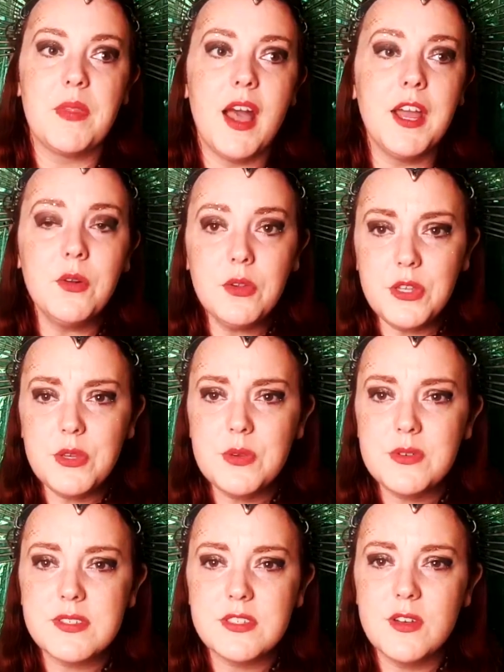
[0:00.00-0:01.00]
I don't
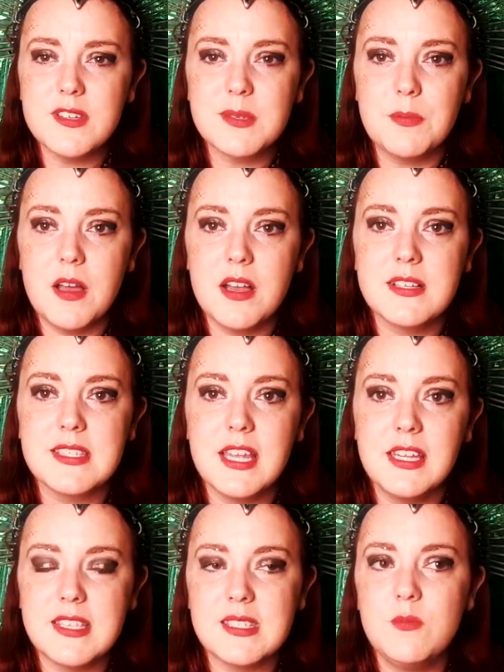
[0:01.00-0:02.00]
use nose plugs
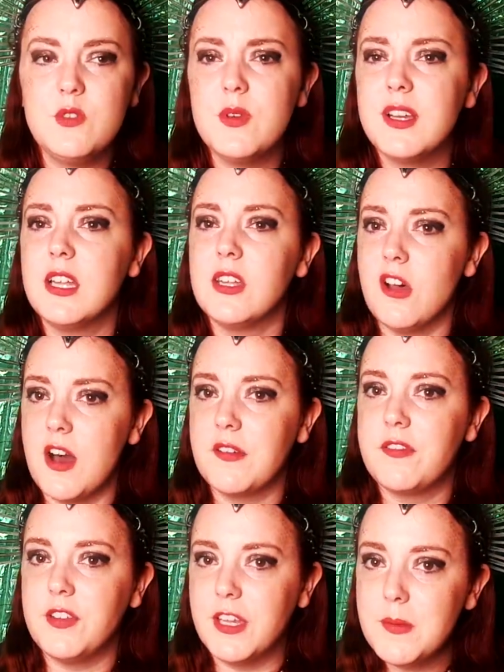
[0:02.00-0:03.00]
unless I'm doing a lot of
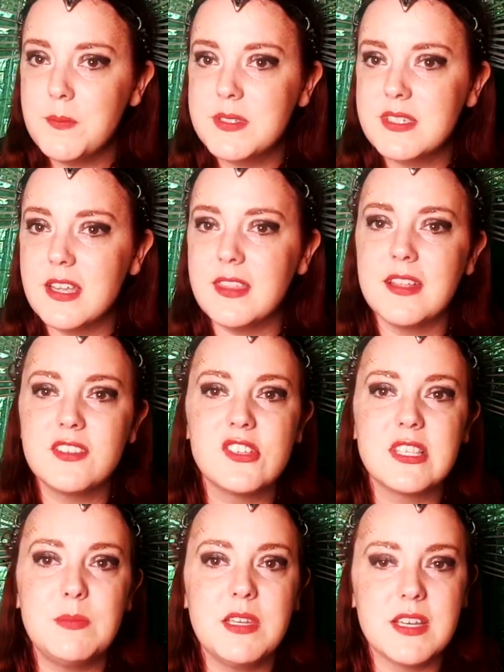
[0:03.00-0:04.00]
flips, and that's
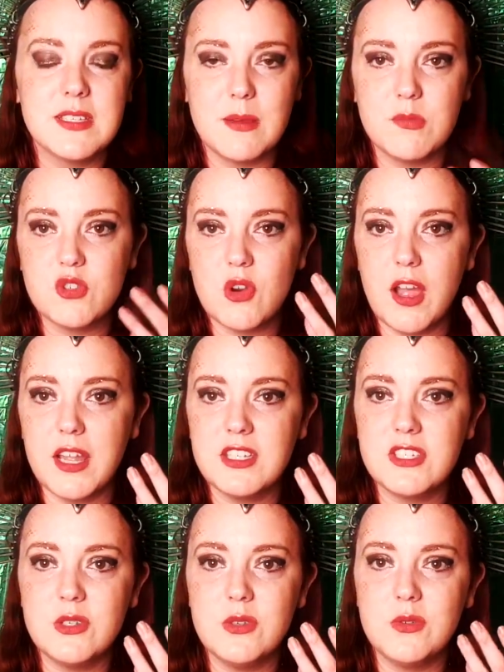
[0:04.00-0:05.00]
just because I'm trying
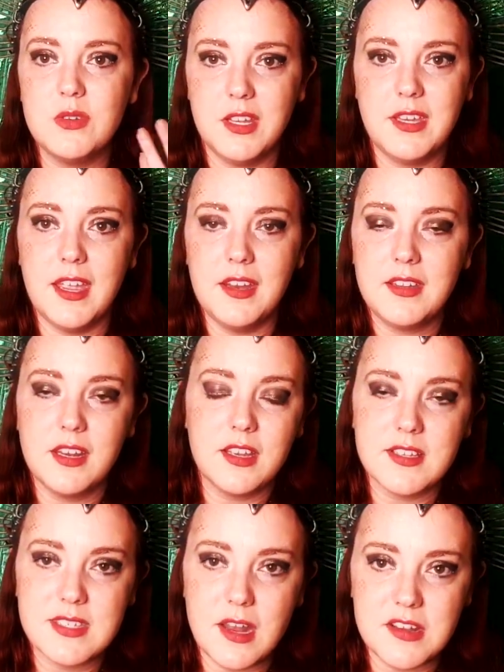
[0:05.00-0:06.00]
to negate getting a
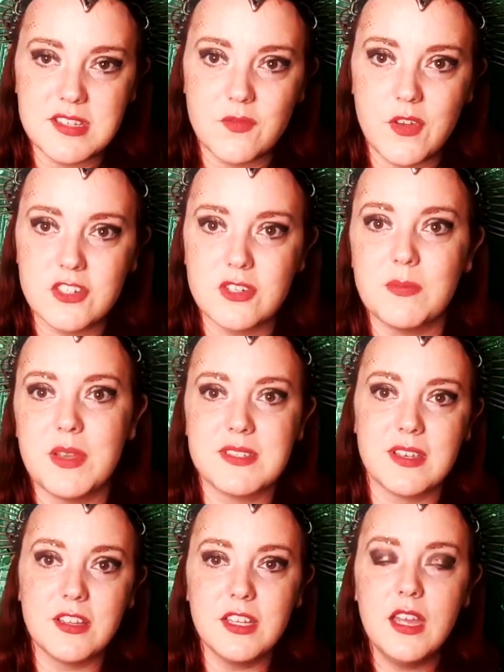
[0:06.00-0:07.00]
sinus infection,
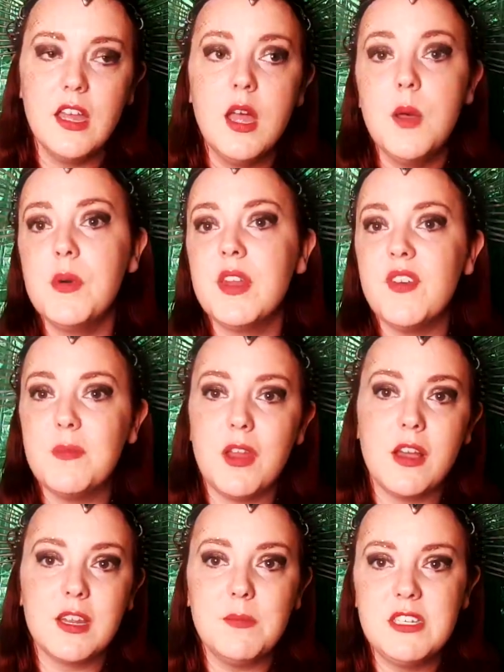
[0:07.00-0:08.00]
basically. But if I'm
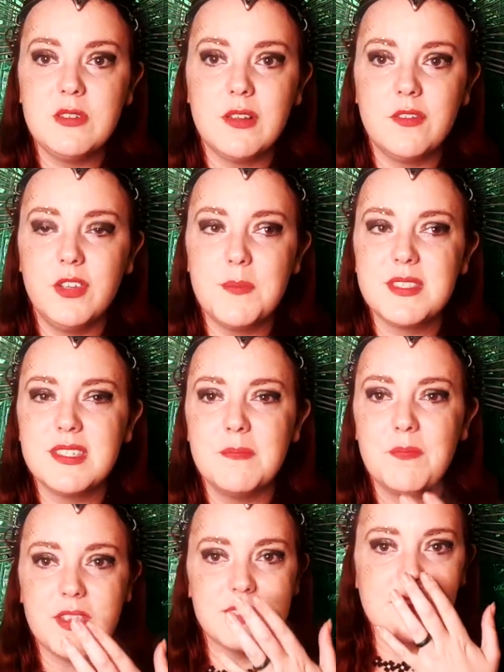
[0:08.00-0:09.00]
not going to be doing flips,
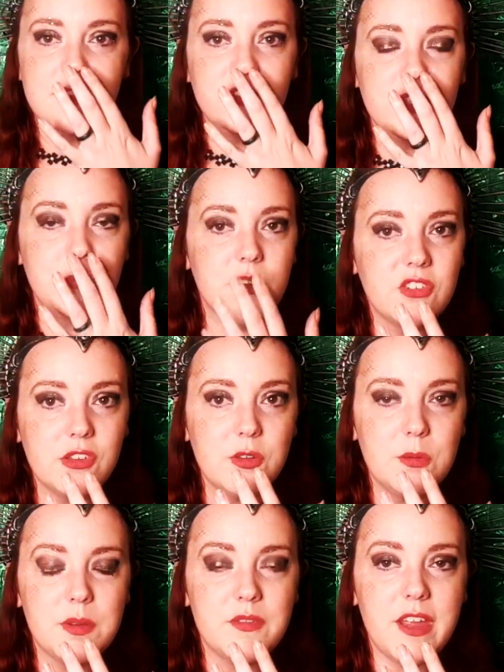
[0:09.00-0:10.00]
as long as you push a
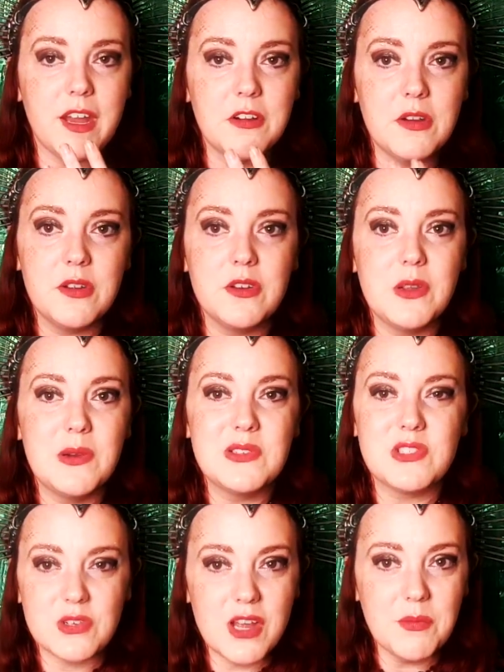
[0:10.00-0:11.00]
little bit of air out your
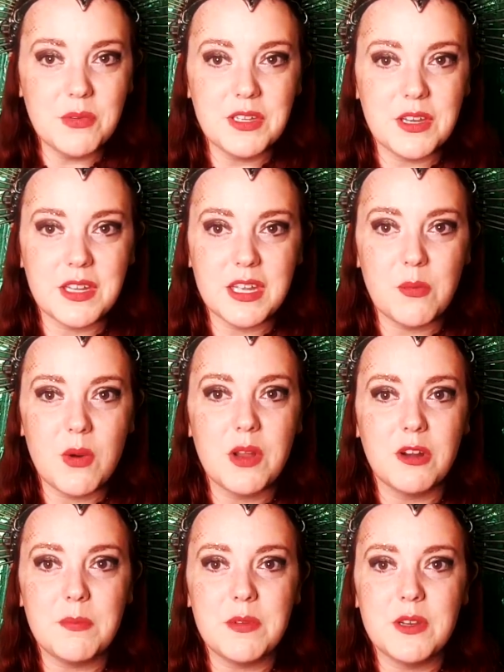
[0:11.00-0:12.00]
nose, you're not really going to get
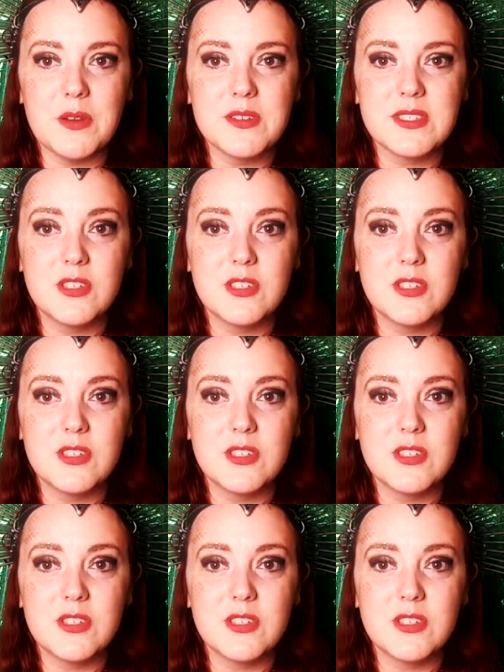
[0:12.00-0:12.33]
water up your nose, so